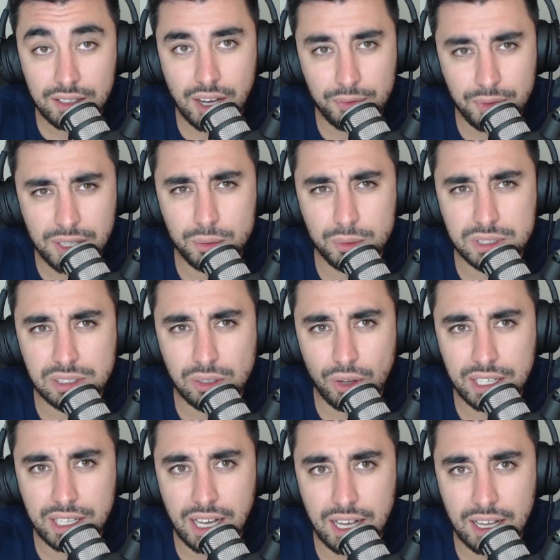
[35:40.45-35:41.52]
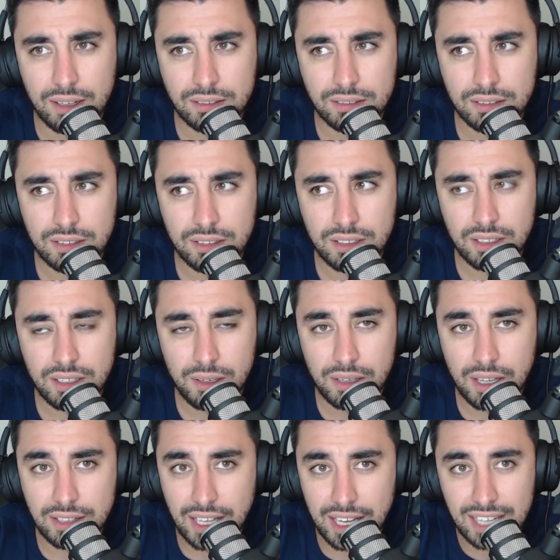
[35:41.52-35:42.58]
I think it was Leichhardt,
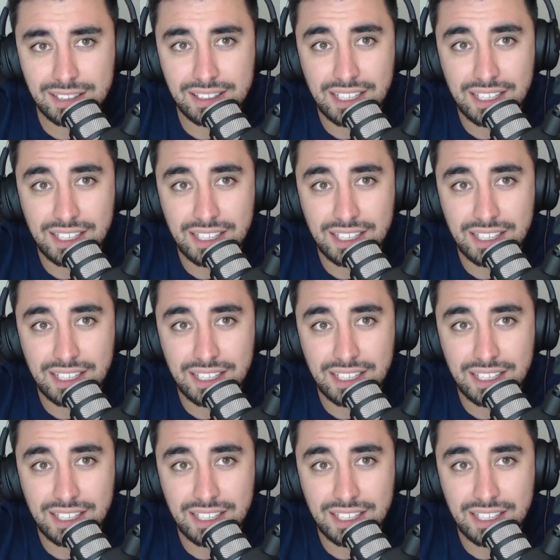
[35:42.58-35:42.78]
and they